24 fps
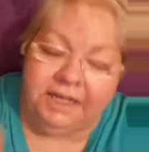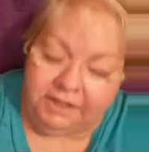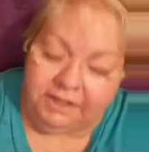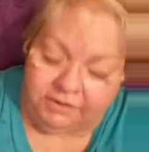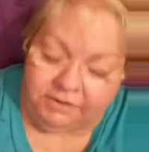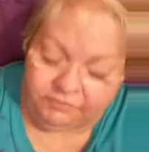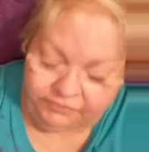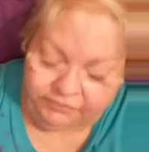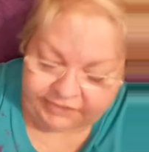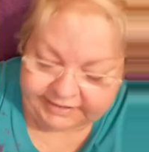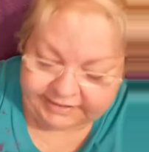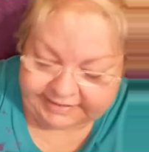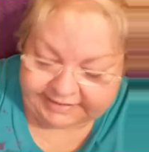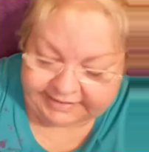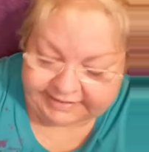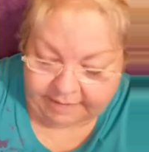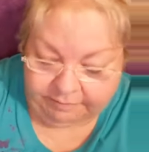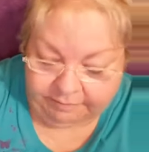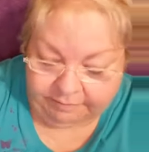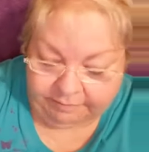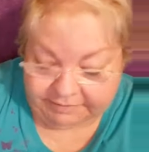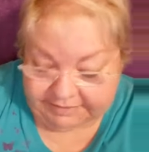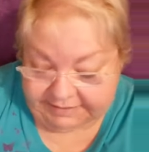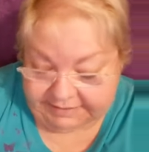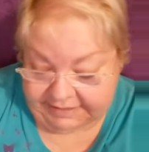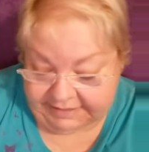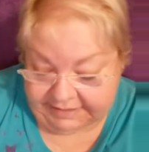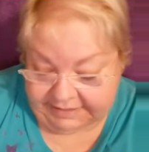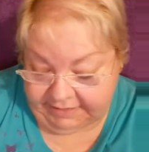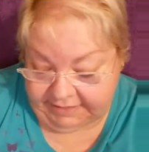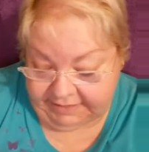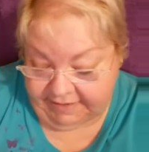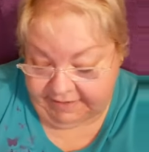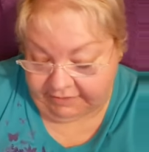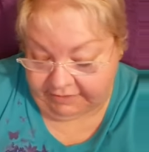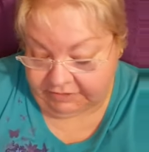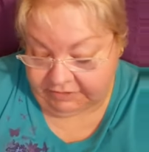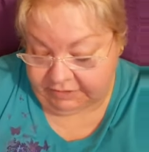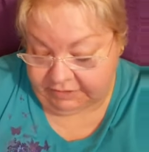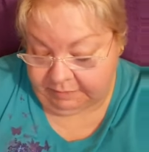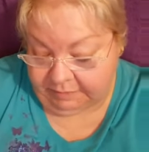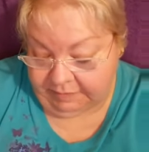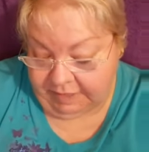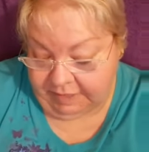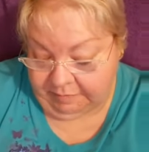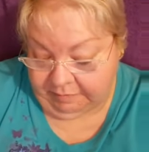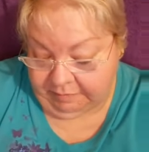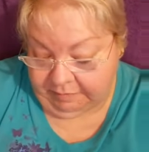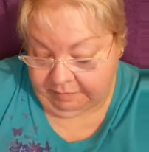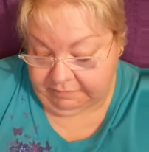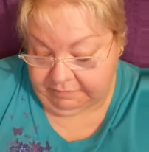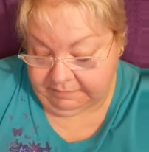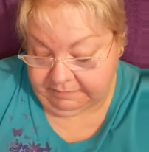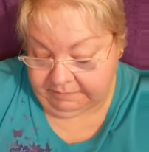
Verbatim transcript: Free samples to give out to people.